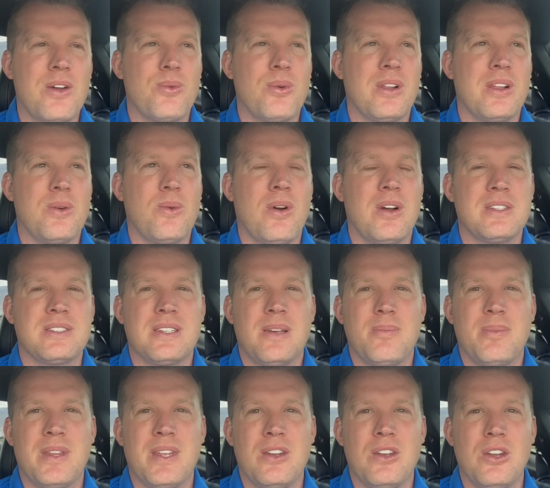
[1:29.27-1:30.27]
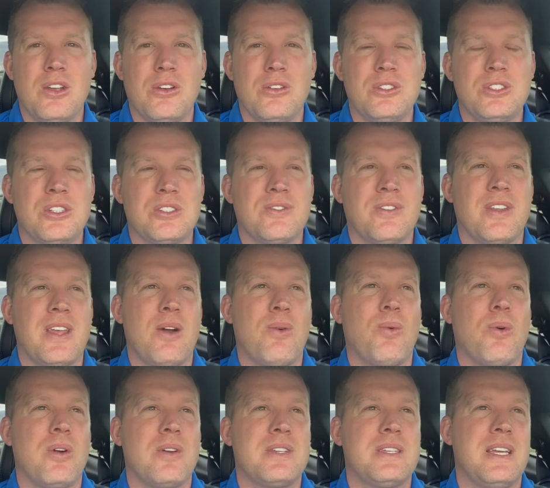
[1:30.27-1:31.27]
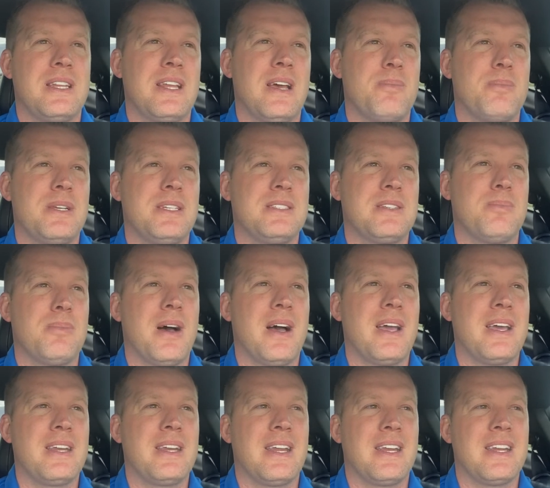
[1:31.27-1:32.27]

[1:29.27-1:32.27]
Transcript: really want something new just for that warranty and that peace of mind.